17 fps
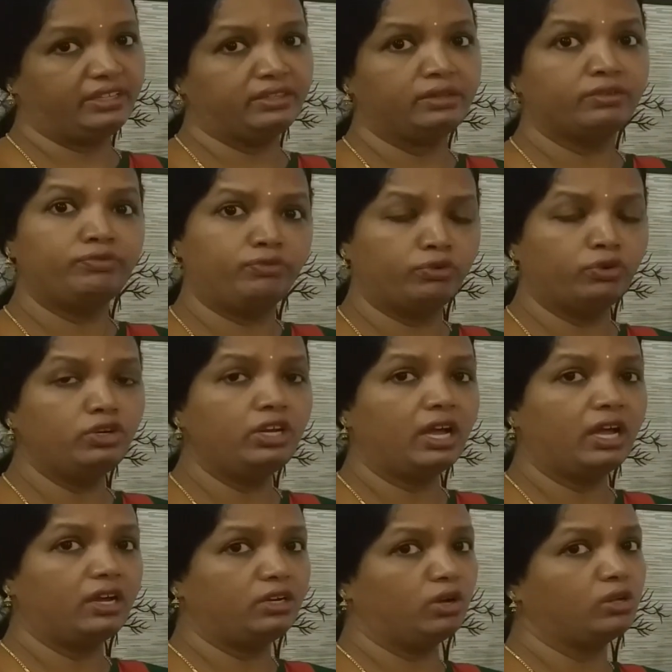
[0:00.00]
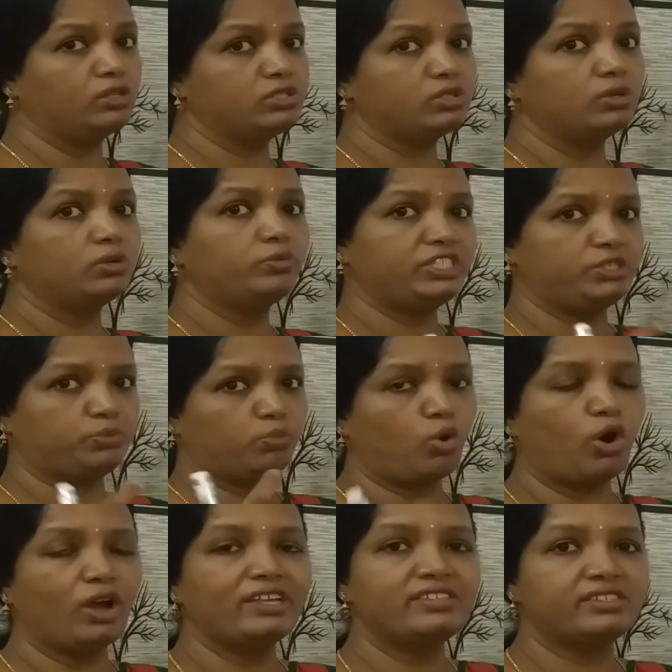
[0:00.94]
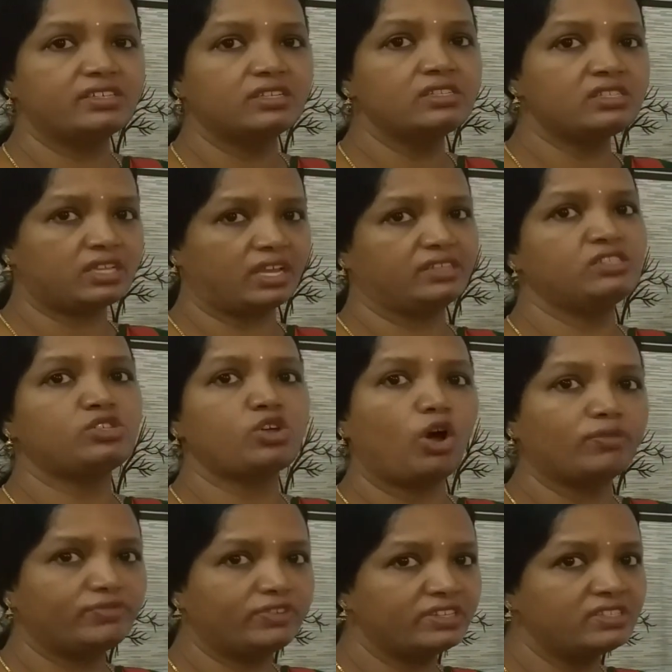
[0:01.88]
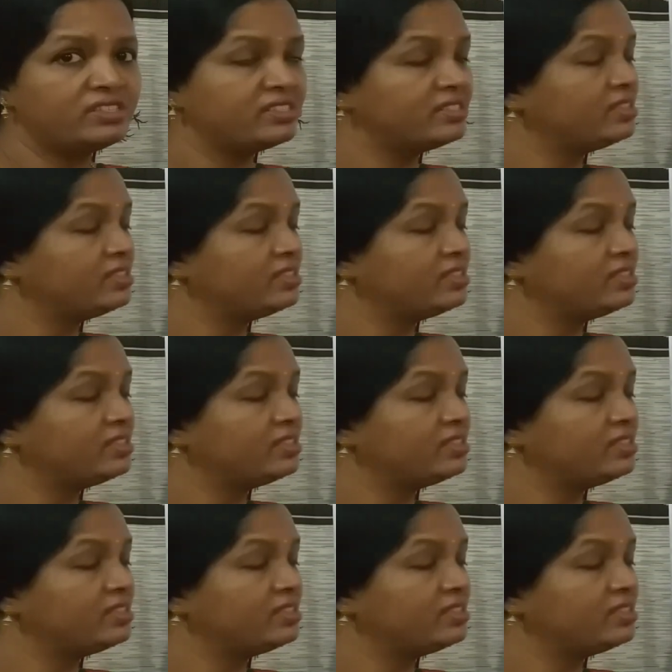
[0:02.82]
the food and also which moistens and softens